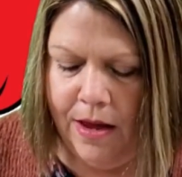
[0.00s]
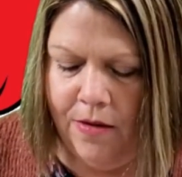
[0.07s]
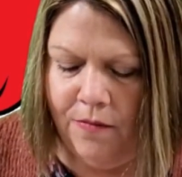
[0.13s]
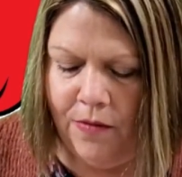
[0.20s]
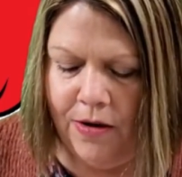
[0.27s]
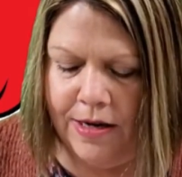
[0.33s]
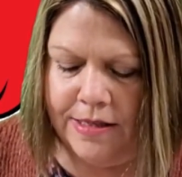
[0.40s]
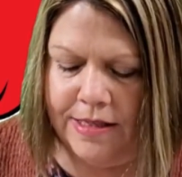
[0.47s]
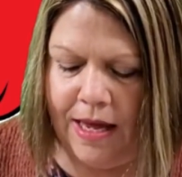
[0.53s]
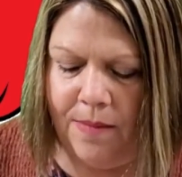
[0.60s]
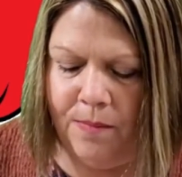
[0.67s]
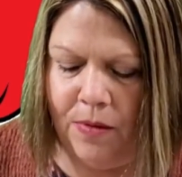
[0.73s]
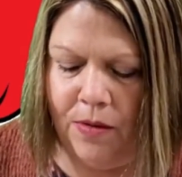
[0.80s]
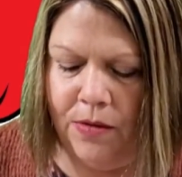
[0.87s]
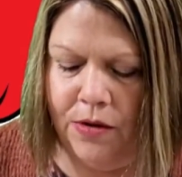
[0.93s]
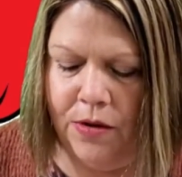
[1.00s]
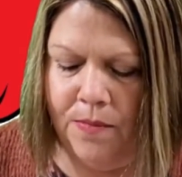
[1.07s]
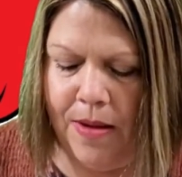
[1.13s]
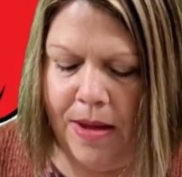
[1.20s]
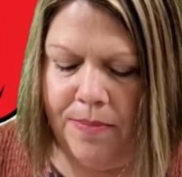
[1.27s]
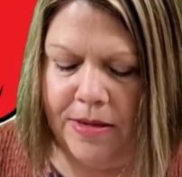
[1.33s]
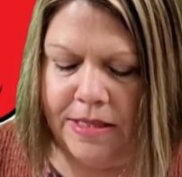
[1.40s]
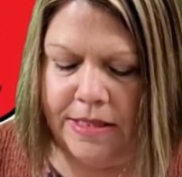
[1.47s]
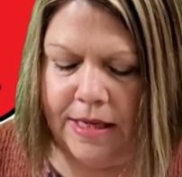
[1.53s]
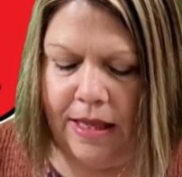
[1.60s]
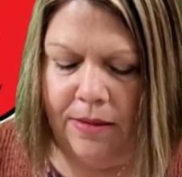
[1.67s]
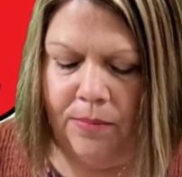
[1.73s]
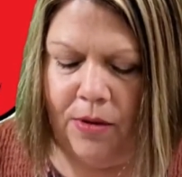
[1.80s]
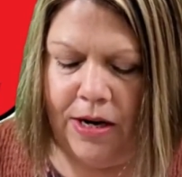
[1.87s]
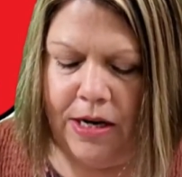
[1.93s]
For example, you may be
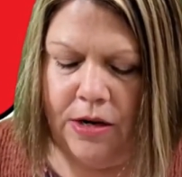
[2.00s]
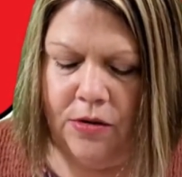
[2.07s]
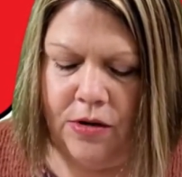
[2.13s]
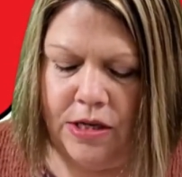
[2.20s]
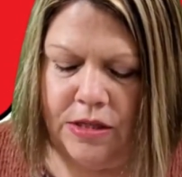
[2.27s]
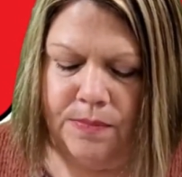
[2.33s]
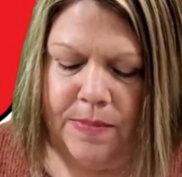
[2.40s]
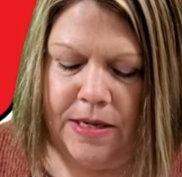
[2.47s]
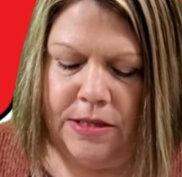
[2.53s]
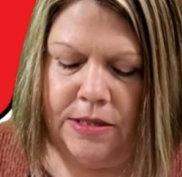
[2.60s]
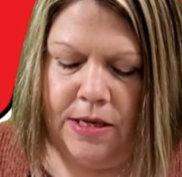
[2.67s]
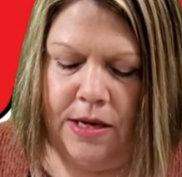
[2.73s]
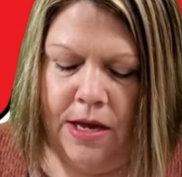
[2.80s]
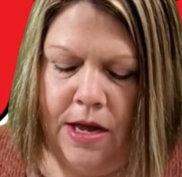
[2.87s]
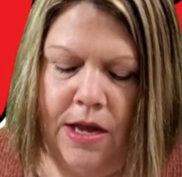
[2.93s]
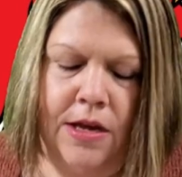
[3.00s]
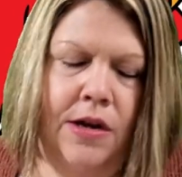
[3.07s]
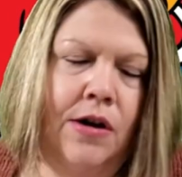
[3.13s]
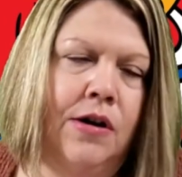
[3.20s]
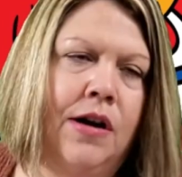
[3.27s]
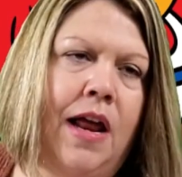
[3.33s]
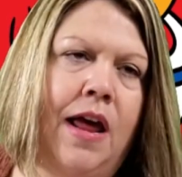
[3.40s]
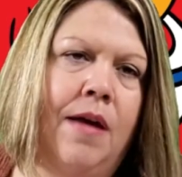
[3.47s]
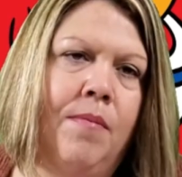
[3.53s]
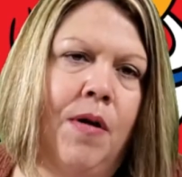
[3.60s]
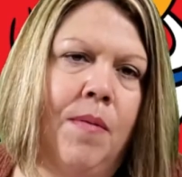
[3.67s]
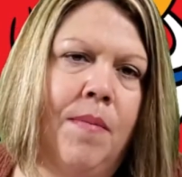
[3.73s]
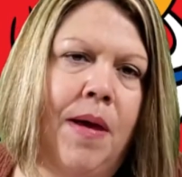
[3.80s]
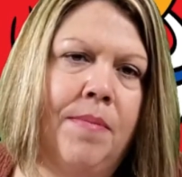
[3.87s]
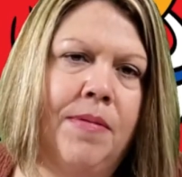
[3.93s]
celebrating Christmas, your neighbor
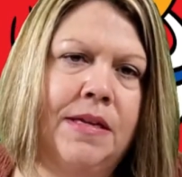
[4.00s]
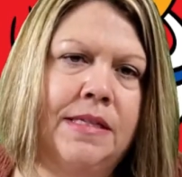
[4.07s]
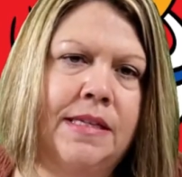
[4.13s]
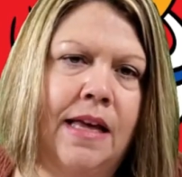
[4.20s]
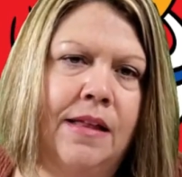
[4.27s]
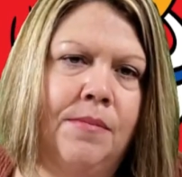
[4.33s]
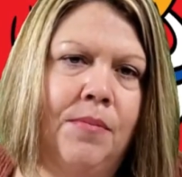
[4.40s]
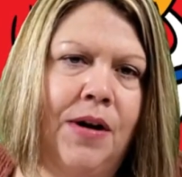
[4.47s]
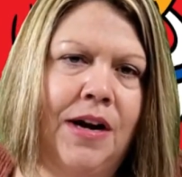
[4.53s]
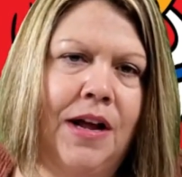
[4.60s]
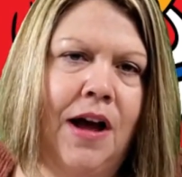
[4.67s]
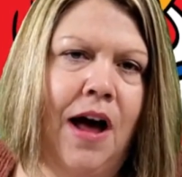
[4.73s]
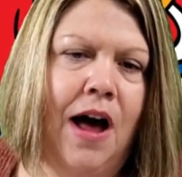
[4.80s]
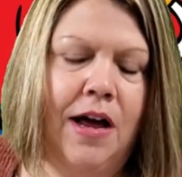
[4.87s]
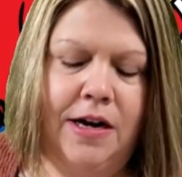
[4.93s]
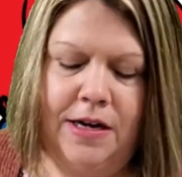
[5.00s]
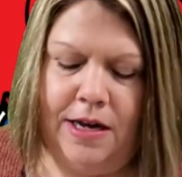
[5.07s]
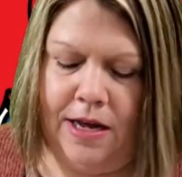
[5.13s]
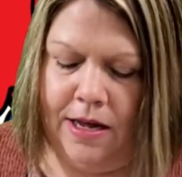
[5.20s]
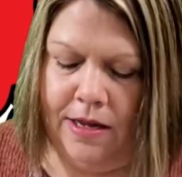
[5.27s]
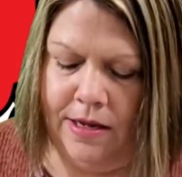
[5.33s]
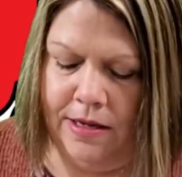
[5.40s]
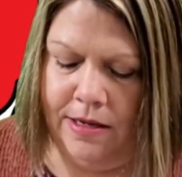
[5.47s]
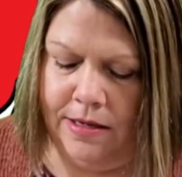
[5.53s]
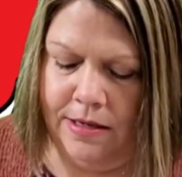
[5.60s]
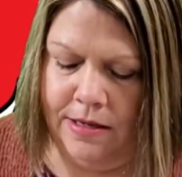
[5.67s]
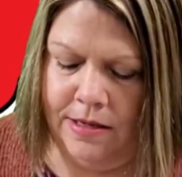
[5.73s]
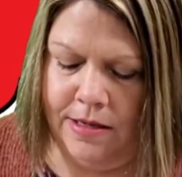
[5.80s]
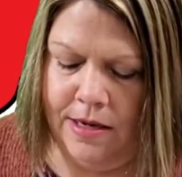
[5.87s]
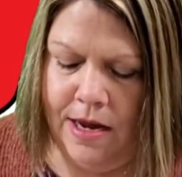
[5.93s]
may be celebrating Hanukkah.
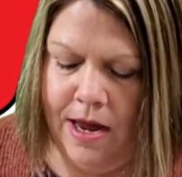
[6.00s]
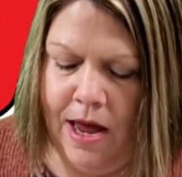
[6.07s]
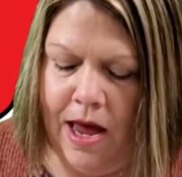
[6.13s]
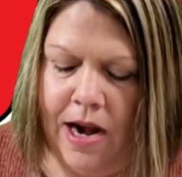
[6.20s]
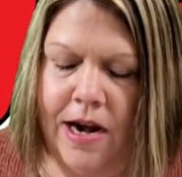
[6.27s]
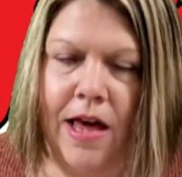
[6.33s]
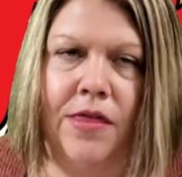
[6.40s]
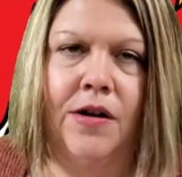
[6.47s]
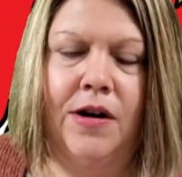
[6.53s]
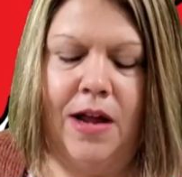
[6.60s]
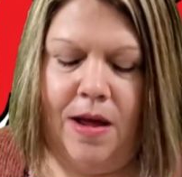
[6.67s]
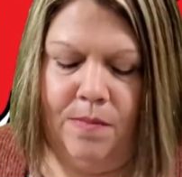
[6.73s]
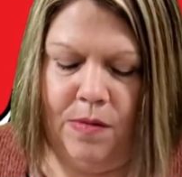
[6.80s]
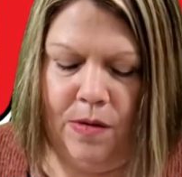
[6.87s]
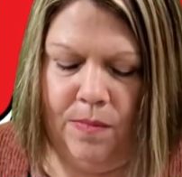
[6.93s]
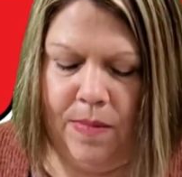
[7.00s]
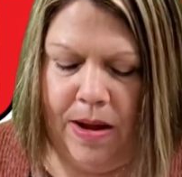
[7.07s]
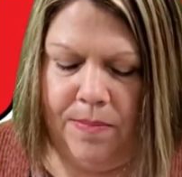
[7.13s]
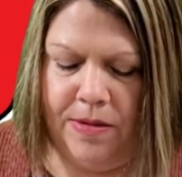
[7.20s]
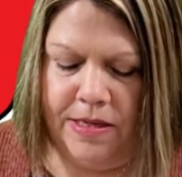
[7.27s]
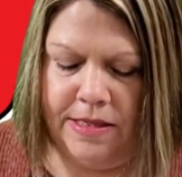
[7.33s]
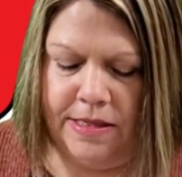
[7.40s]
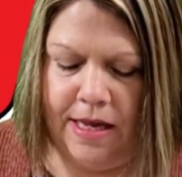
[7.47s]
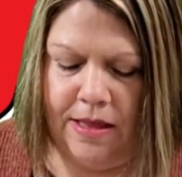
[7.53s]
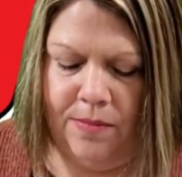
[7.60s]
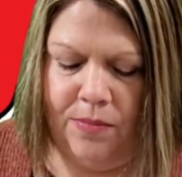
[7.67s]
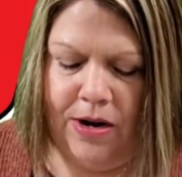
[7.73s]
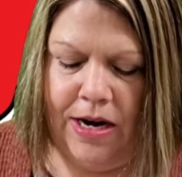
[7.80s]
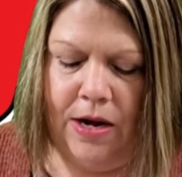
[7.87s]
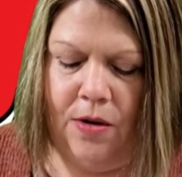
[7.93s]
Another neighbor may be
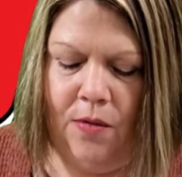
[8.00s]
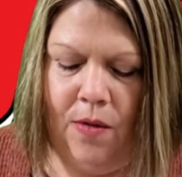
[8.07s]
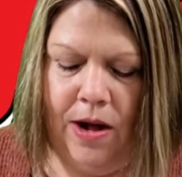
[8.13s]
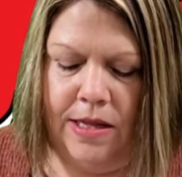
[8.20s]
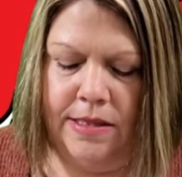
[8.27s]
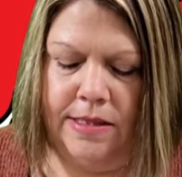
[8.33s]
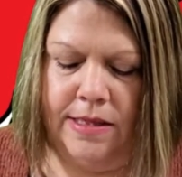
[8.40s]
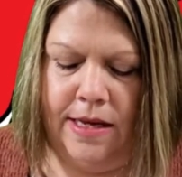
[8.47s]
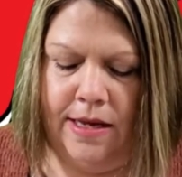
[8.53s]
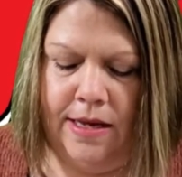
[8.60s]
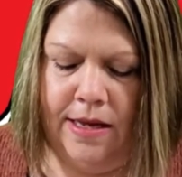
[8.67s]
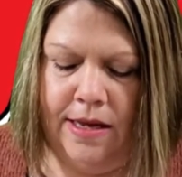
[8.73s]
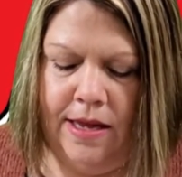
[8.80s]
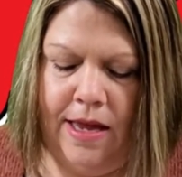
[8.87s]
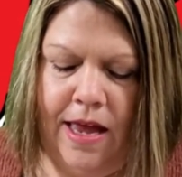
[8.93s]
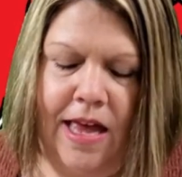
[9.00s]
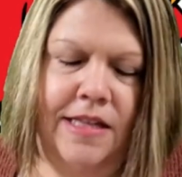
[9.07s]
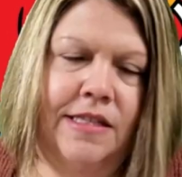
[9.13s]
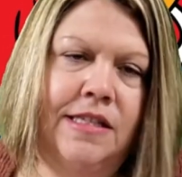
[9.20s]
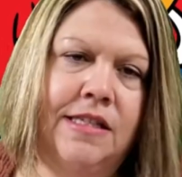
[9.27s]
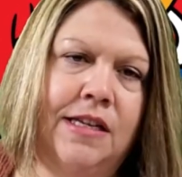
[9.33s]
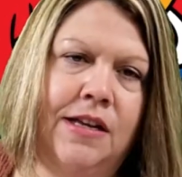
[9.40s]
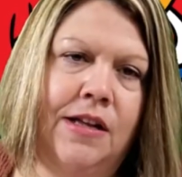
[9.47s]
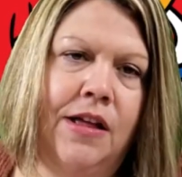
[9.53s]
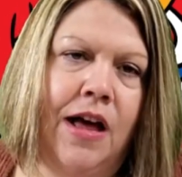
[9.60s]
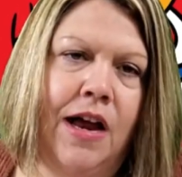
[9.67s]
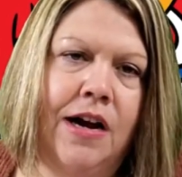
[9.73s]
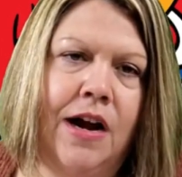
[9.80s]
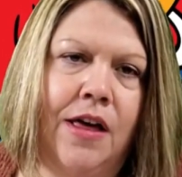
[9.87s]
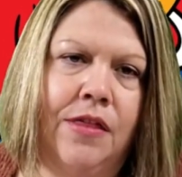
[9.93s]
celebrating Kwanzaa, and still
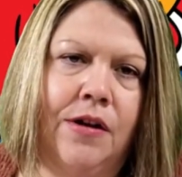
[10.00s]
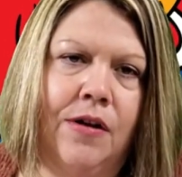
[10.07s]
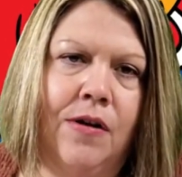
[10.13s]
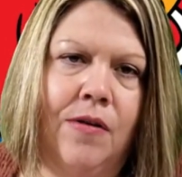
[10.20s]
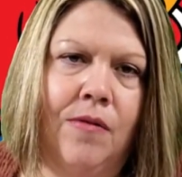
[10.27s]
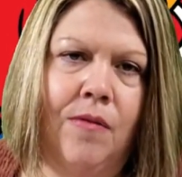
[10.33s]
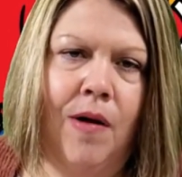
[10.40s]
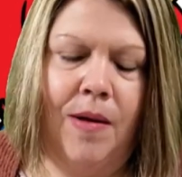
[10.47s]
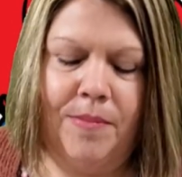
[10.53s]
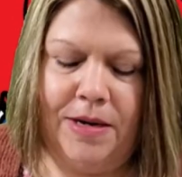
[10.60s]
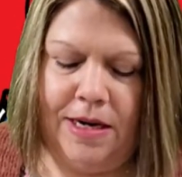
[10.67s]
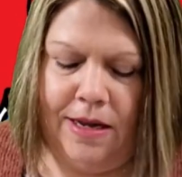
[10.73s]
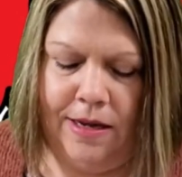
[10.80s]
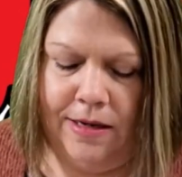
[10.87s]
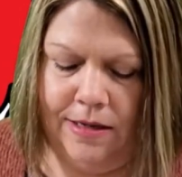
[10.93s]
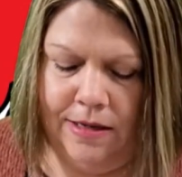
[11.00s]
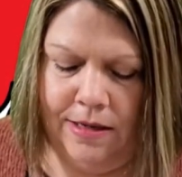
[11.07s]
another Ramadan.